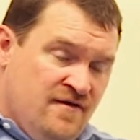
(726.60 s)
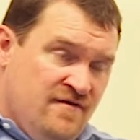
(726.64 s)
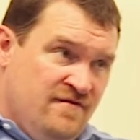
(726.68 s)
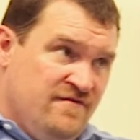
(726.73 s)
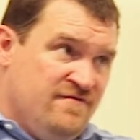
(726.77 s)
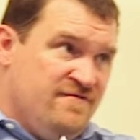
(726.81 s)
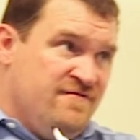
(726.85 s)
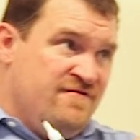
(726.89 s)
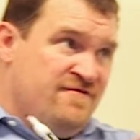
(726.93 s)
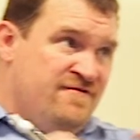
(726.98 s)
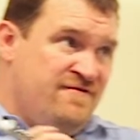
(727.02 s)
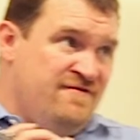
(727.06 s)

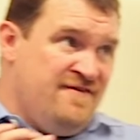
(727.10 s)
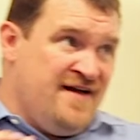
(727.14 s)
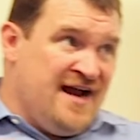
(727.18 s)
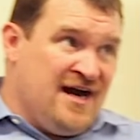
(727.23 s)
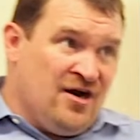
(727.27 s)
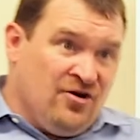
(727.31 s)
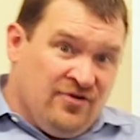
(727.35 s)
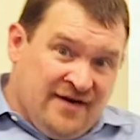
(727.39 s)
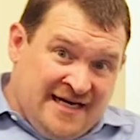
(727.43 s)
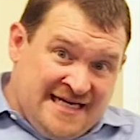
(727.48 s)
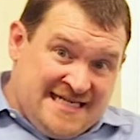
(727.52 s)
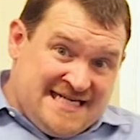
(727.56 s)

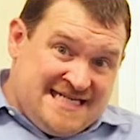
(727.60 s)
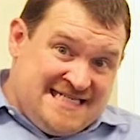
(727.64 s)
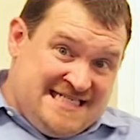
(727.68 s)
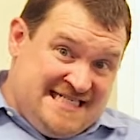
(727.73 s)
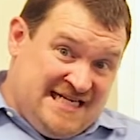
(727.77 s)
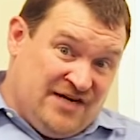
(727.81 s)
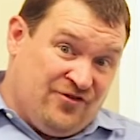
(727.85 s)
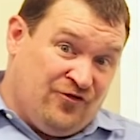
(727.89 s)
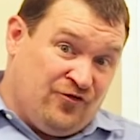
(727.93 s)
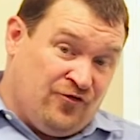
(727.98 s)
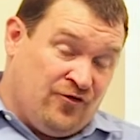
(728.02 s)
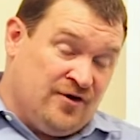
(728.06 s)
very
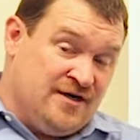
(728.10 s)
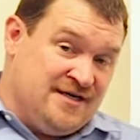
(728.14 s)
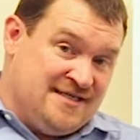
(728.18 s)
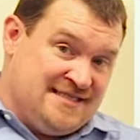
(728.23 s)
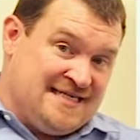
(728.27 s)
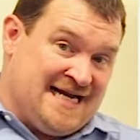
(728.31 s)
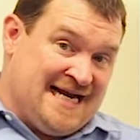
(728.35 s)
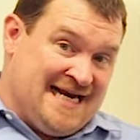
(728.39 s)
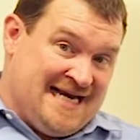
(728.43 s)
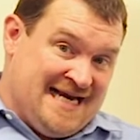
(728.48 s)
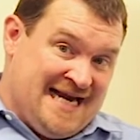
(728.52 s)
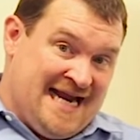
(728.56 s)
different
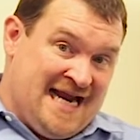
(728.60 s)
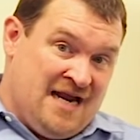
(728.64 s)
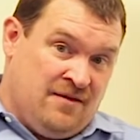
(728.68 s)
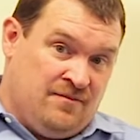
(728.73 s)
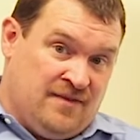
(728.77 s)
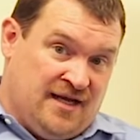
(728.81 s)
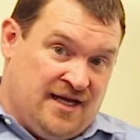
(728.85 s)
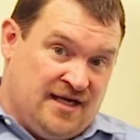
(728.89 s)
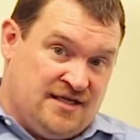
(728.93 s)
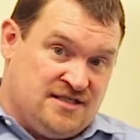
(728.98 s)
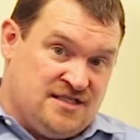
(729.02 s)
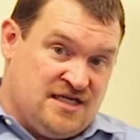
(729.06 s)

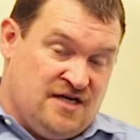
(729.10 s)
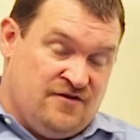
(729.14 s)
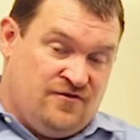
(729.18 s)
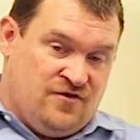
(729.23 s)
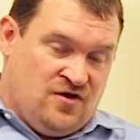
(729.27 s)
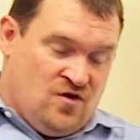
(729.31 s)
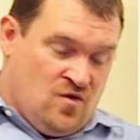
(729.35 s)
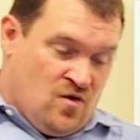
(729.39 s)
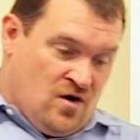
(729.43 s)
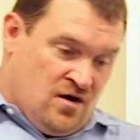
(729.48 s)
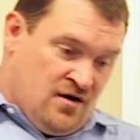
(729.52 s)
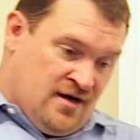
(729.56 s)
dynamics if
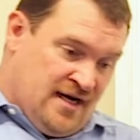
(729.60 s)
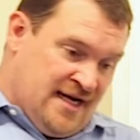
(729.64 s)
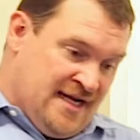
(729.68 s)
you are an